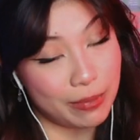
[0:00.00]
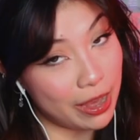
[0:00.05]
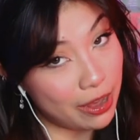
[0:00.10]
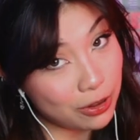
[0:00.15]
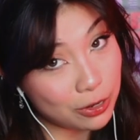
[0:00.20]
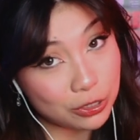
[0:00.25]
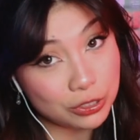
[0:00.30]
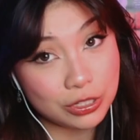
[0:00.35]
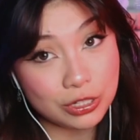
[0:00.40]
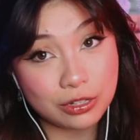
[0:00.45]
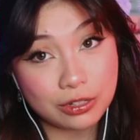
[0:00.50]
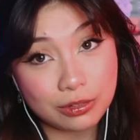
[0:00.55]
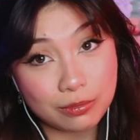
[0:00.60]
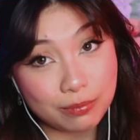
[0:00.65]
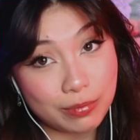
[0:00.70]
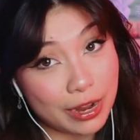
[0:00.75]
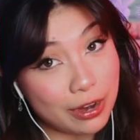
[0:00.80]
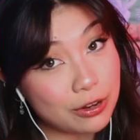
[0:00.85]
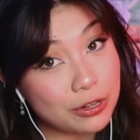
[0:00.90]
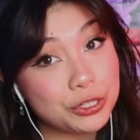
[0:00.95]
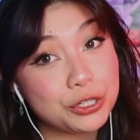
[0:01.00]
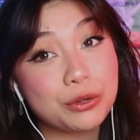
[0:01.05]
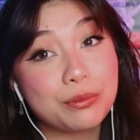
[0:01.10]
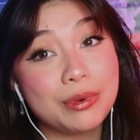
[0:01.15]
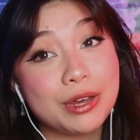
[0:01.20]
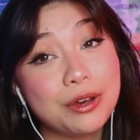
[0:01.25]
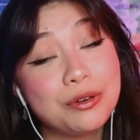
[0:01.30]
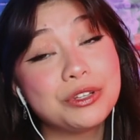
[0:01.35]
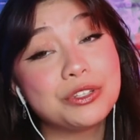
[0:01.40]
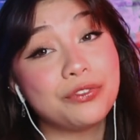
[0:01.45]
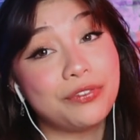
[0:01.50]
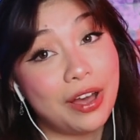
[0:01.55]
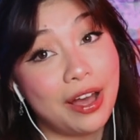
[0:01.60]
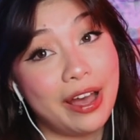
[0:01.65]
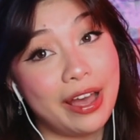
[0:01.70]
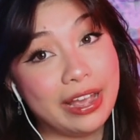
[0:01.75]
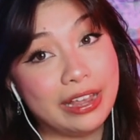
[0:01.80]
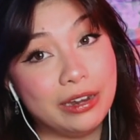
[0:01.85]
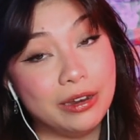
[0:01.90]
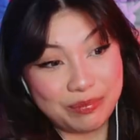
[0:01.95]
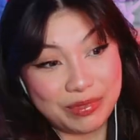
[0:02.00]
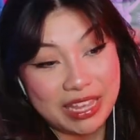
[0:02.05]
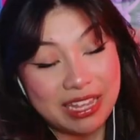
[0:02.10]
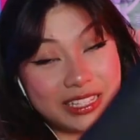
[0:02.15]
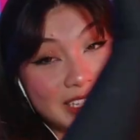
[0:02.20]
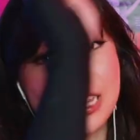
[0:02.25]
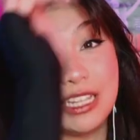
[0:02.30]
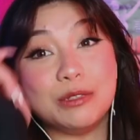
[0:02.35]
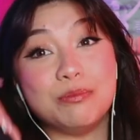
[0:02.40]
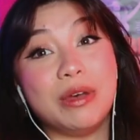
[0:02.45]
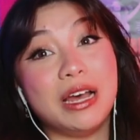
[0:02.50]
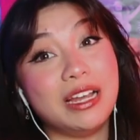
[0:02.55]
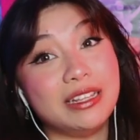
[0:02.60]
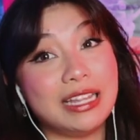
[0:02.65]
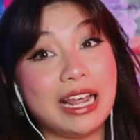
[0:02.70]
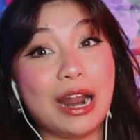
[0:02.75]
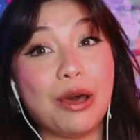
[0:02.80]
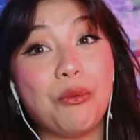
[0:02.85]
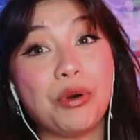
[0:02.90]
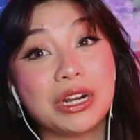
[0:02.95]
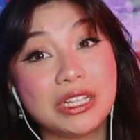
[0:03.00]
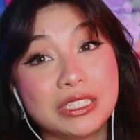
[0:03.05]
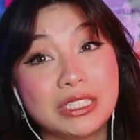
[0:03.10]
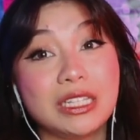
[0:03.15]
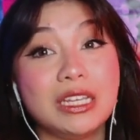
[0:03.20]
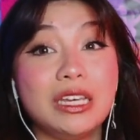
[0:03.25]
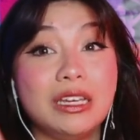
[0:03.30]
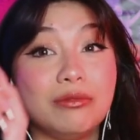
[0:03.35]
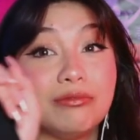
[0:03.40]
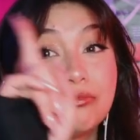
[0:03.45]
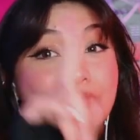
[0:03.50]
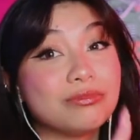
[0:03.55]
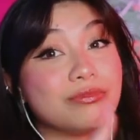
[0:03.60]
Parrish, your butt was fine. It's his butt that I want to see.